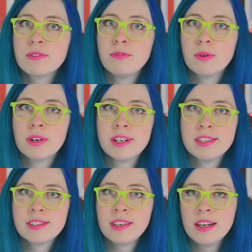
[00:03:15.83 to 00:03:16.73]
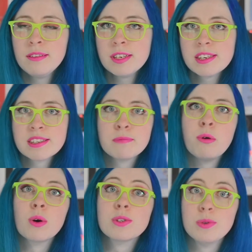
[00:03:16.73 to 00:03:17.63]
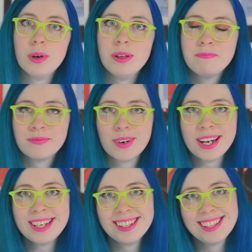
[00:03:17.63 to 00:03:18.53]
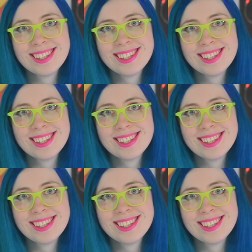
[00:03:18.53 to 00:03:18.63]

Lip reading: for is kind of as a support tool, right?